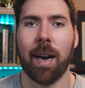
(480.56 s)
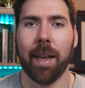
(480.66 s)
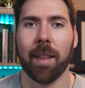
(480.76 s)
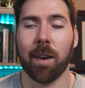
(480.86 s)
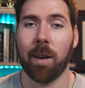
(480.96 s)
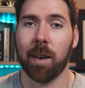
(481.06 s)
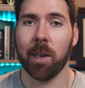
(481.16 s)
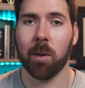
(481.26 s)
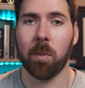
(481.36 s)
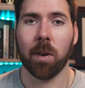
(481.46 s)
highlight
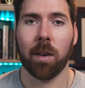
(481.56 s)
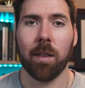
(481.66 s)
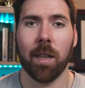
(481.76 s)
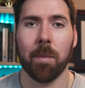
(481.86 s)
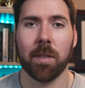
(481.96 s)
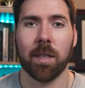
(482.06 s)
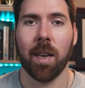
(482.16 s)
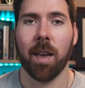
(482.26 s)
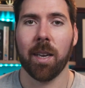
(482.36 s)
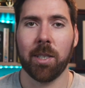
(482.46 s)
audiobook clips,
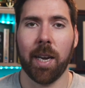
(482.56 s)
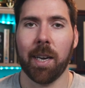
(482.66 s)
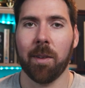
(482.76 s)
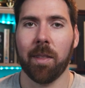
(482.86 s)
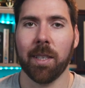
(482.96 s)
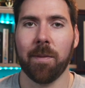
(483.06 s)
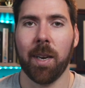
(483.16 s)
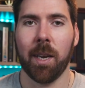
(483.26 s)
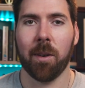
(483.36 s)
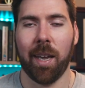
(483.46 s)
check out this
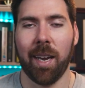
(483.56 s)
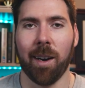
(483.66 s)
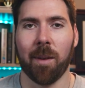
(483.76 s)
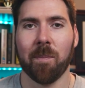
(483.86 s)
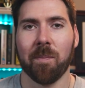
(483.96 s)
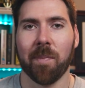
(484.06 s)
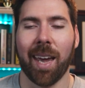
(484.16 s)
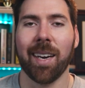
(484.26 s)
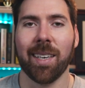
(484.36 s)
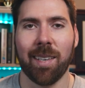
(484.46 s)
video here.
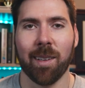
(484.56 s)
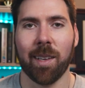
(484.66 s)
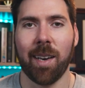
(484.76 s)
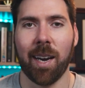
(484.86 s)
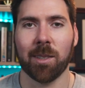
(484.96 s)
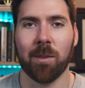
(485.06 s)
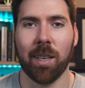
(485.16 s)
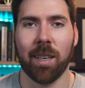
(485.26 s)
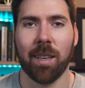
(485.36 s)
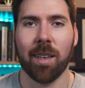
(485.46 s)
And until the next
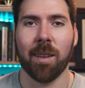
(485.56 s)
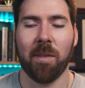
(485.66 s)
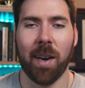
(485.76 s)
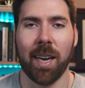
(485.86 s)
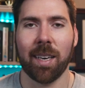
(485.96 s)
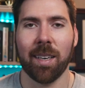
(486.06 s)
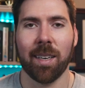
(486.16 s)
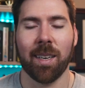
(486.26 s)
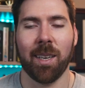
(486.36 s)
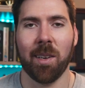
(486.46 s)
one, find
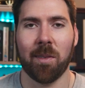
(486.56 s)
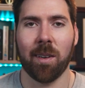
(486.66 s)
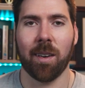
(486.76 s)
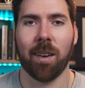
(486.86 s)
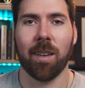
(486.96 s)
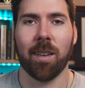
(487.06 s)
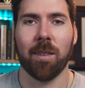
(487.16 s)
your